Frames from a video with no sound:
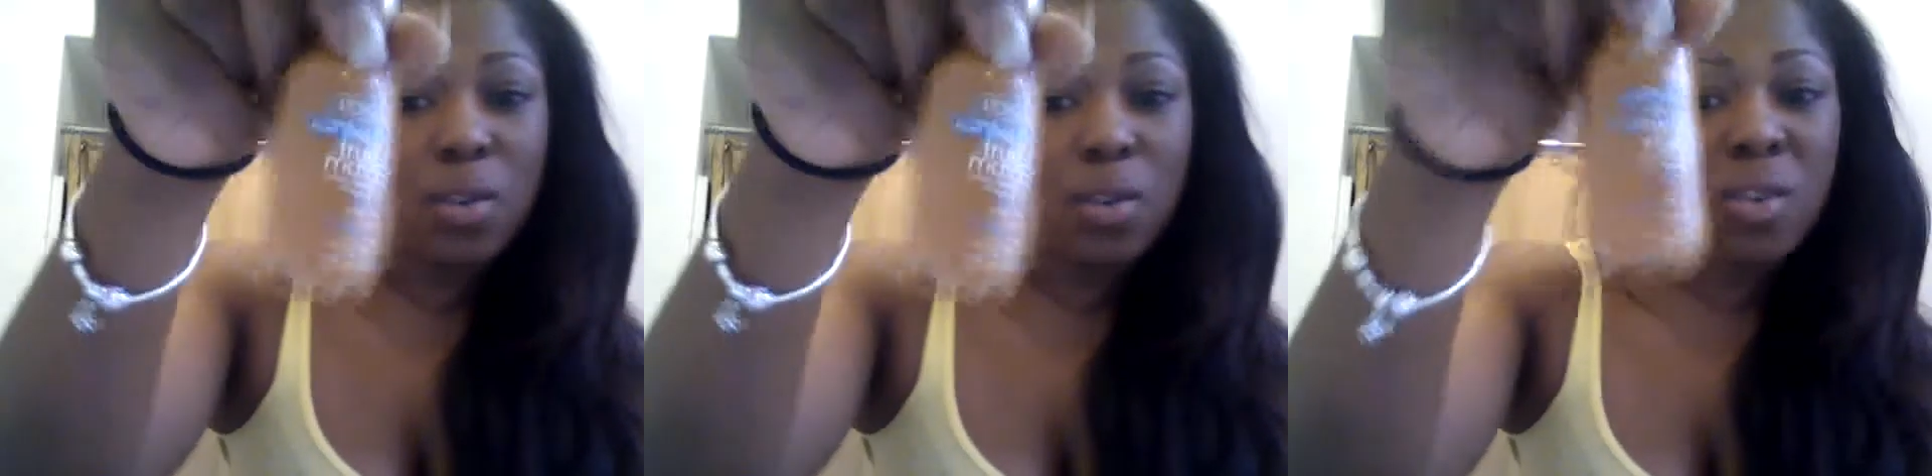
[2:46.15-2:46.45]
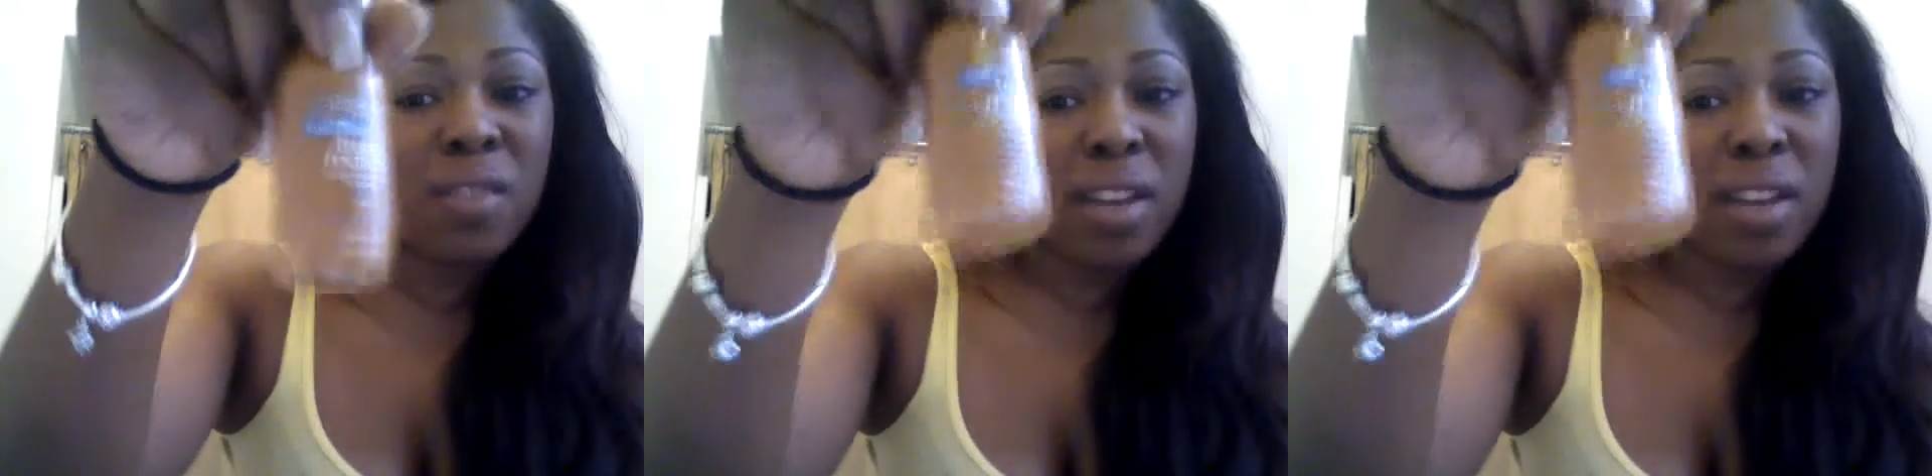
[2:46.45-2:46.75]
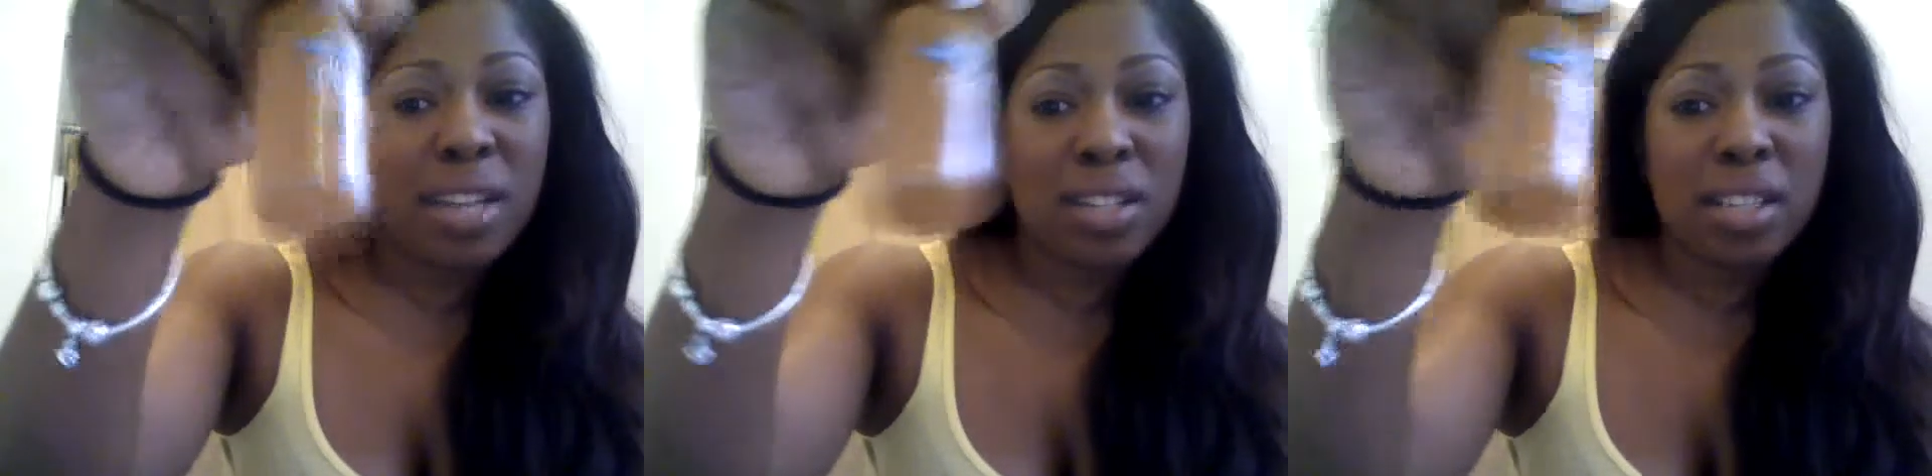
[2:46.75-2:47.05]
on the
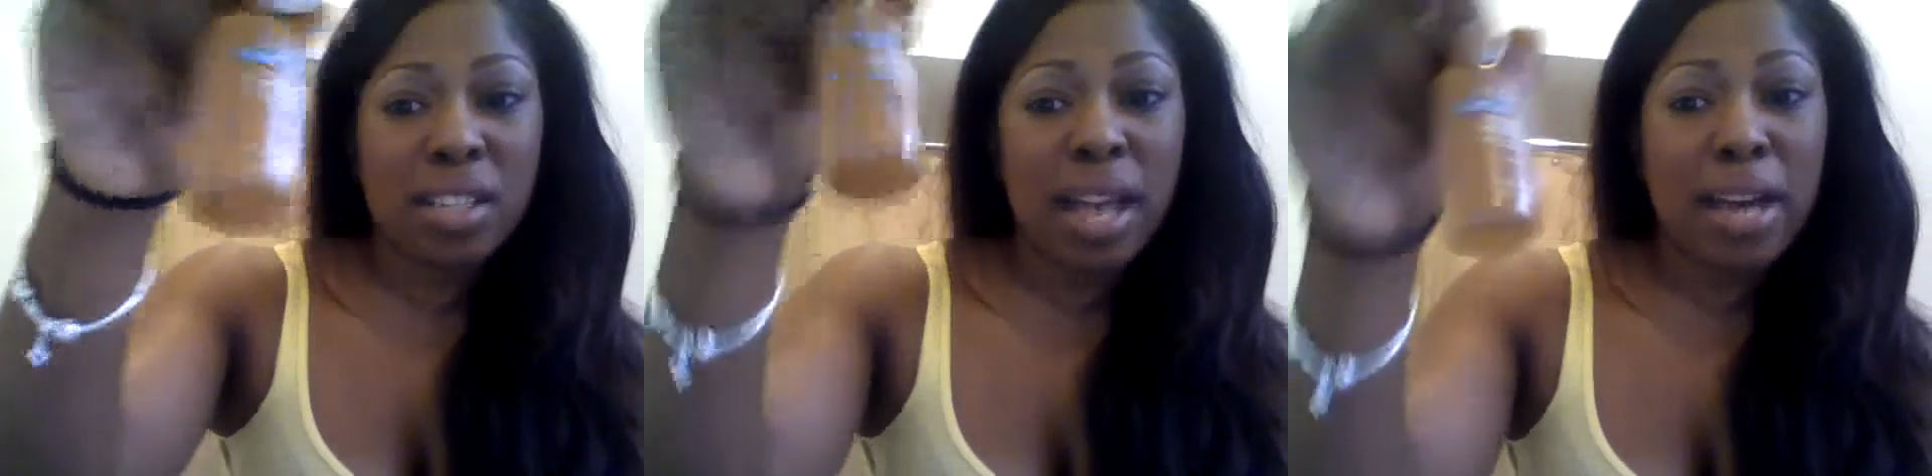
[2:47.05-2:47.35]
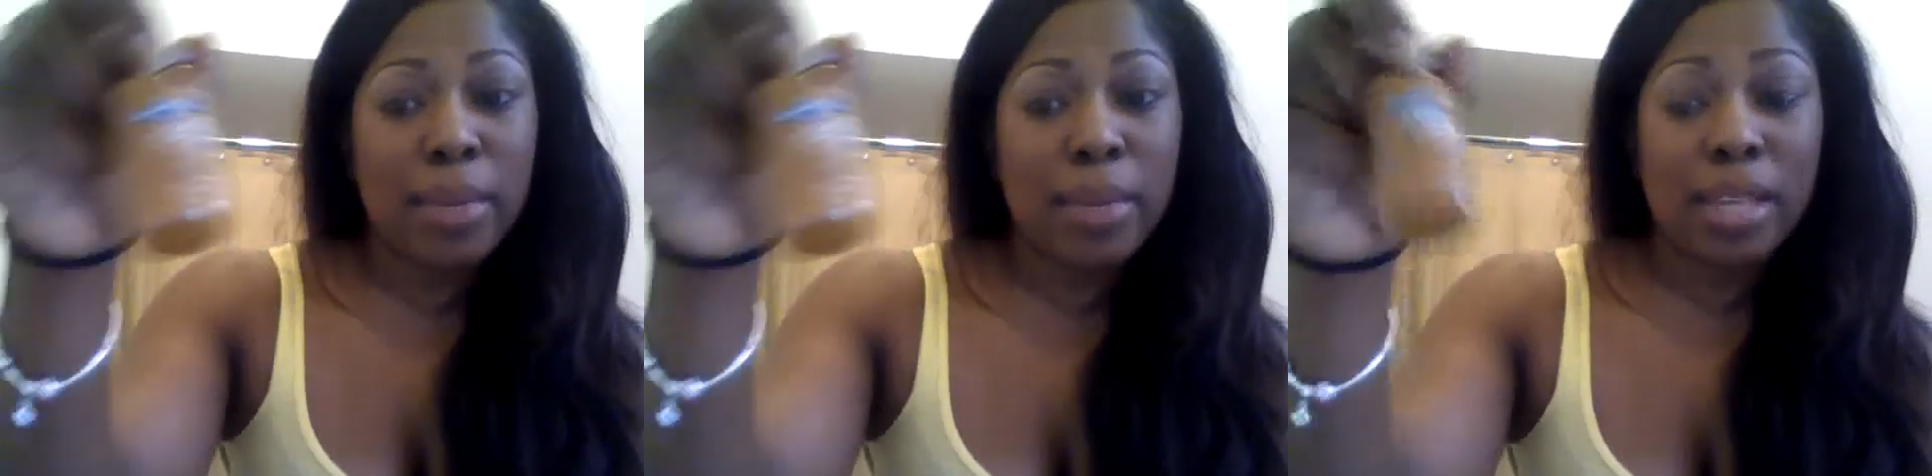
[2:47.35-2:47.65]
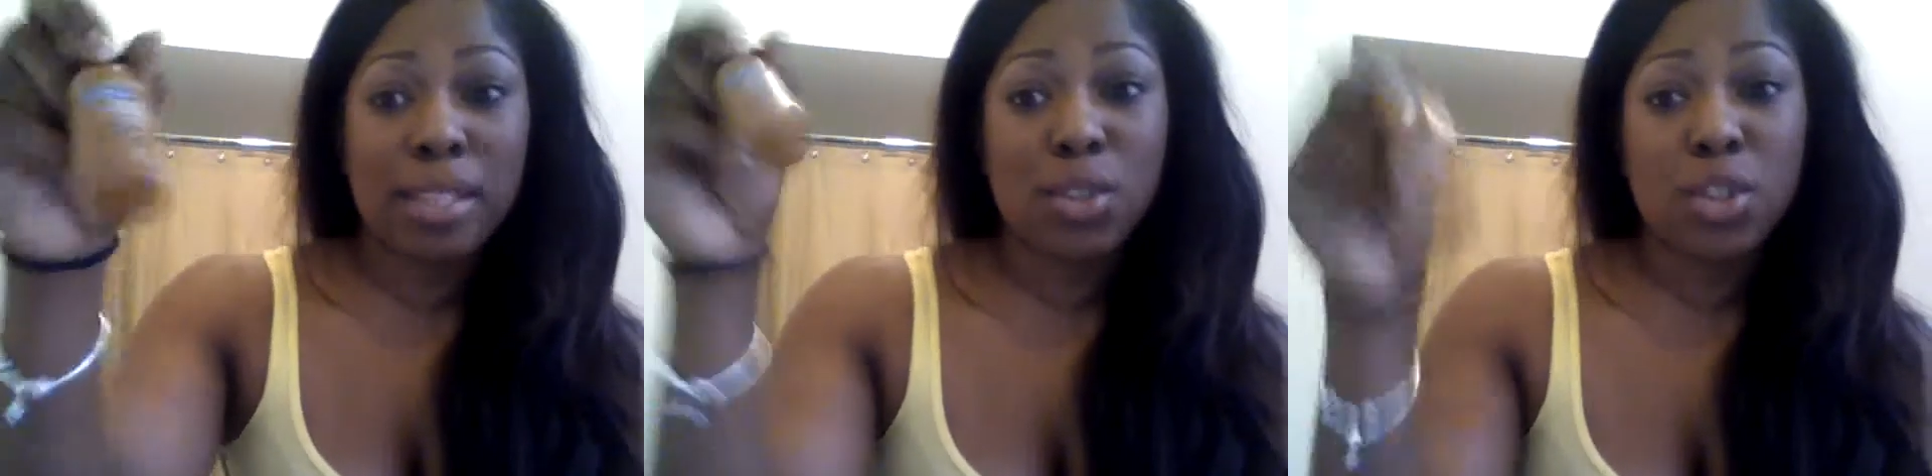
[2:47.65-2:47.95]
foundation side
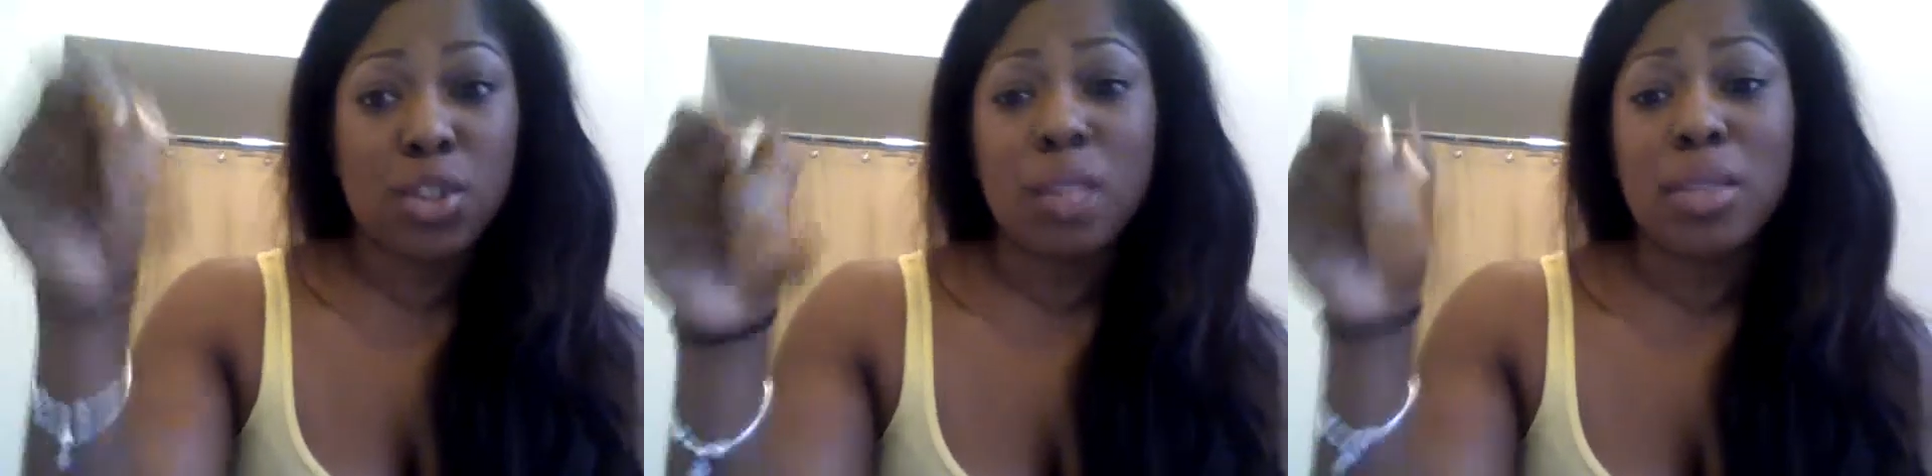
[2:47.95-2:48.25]
because it's cheap,